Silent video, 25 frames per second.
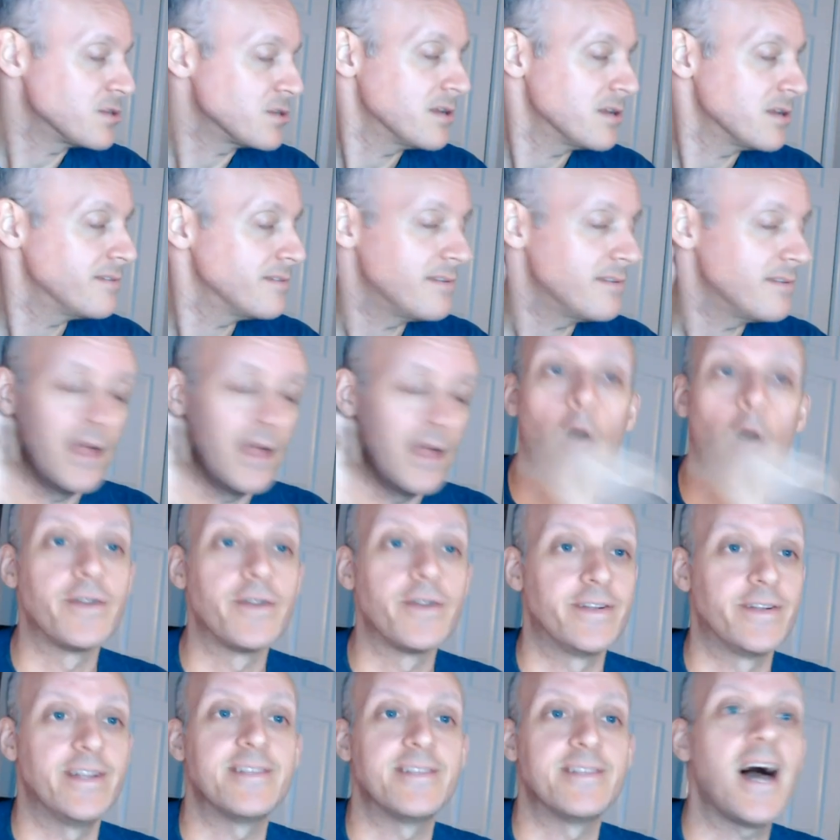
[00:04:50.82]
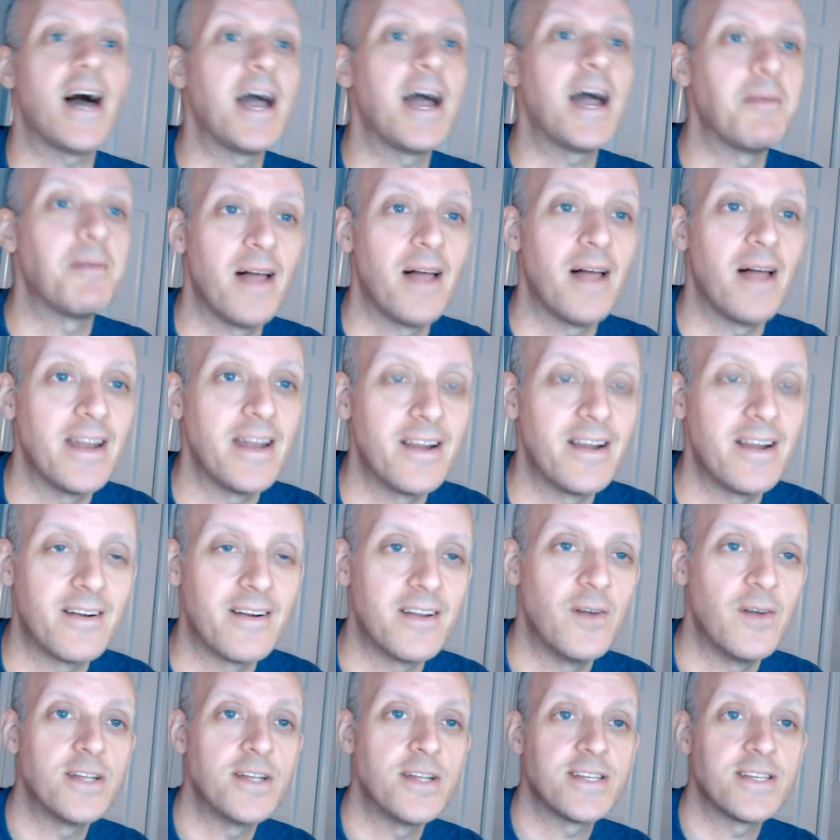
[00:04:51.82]
an alternate timeline here. You
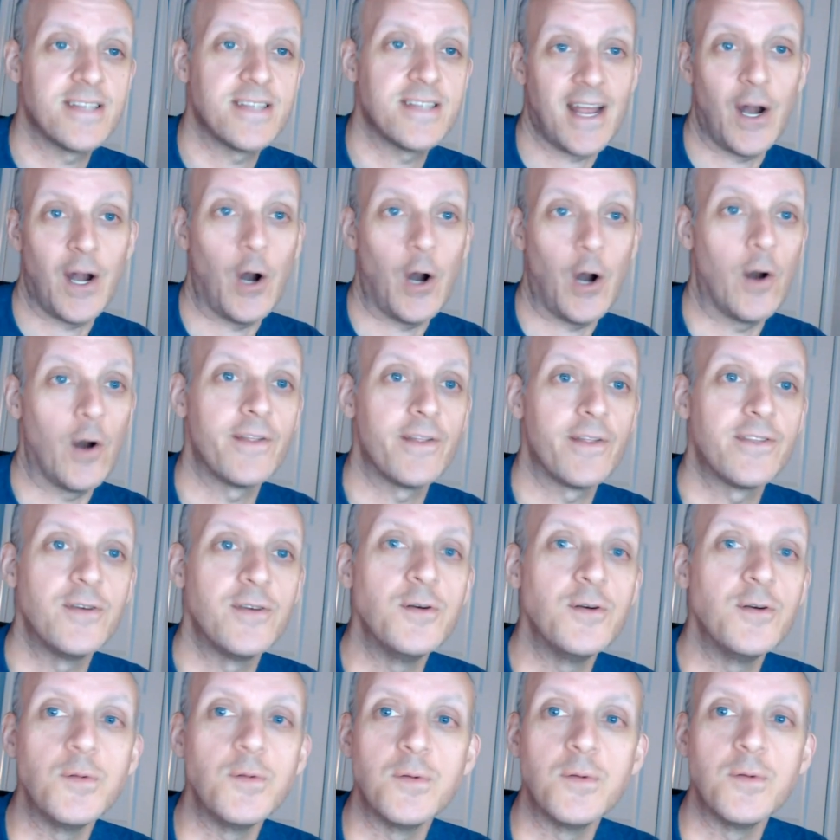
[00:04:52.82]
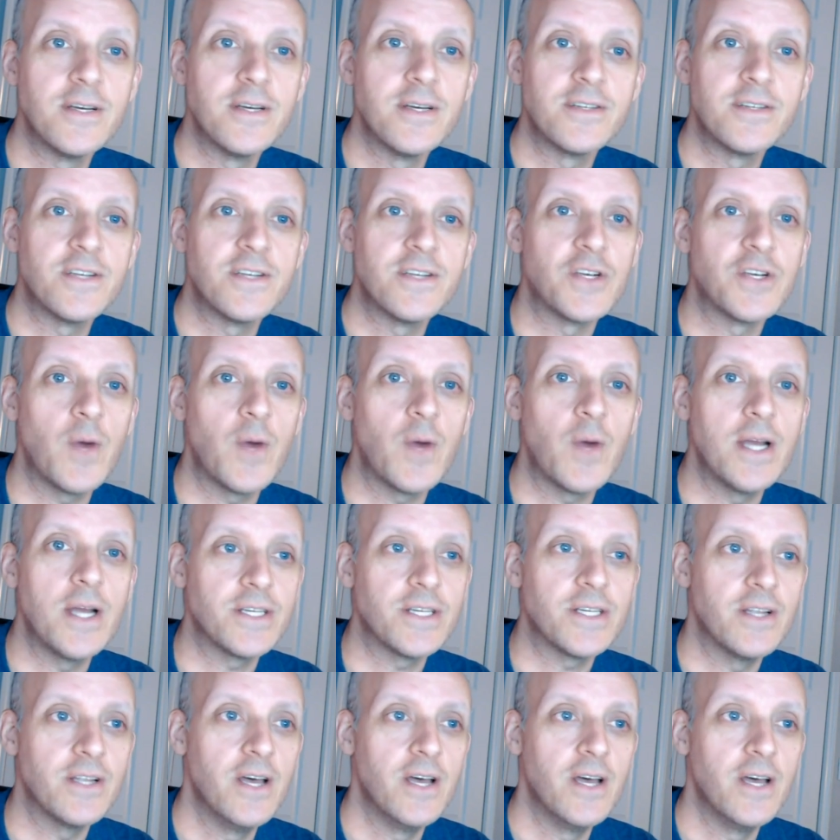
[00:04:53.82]
know, this is like an Earth 2
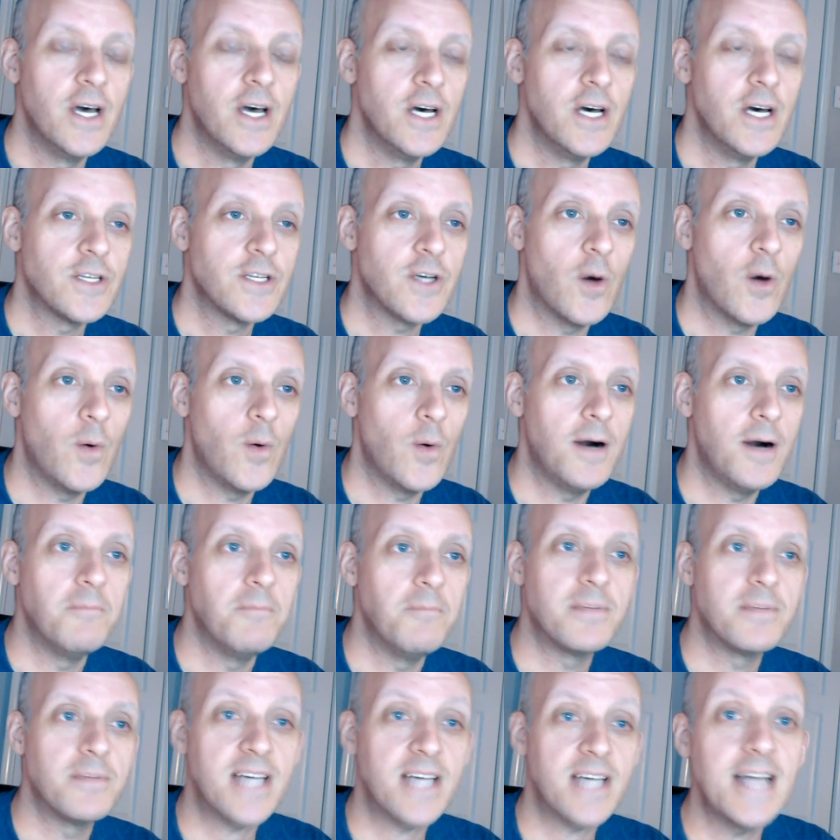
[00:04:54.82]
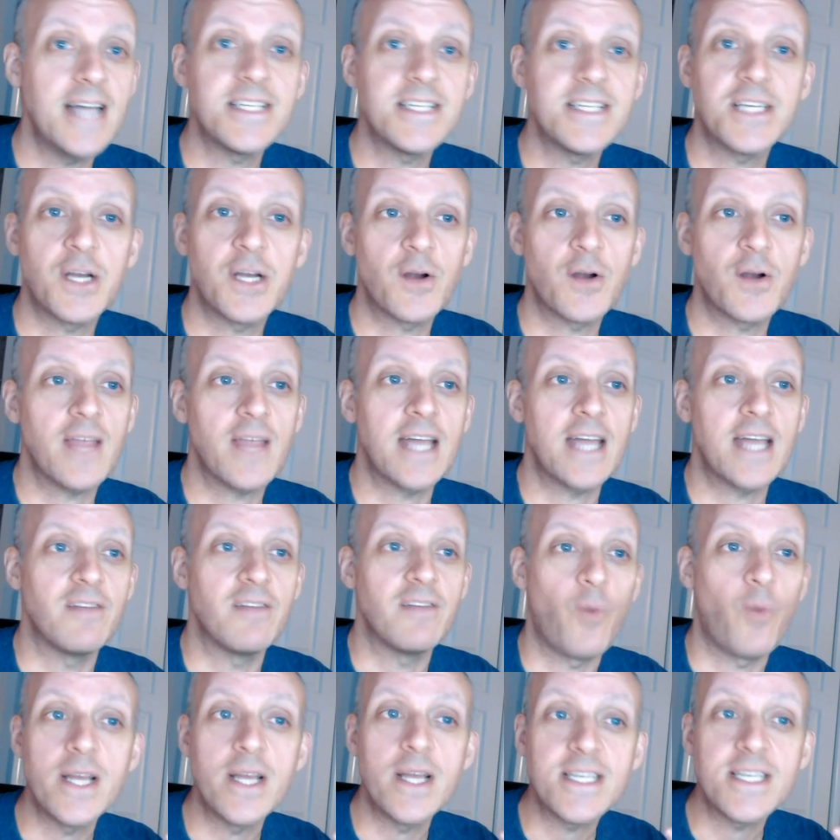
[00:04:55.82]
situation. So uh, besides hearing like the
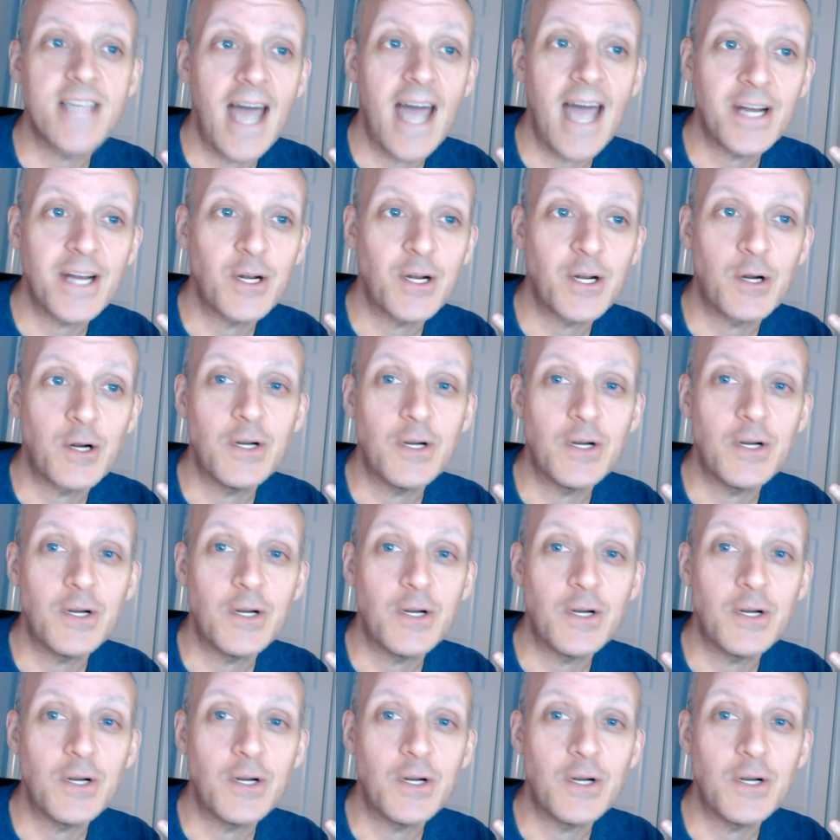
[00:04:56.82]
voice actor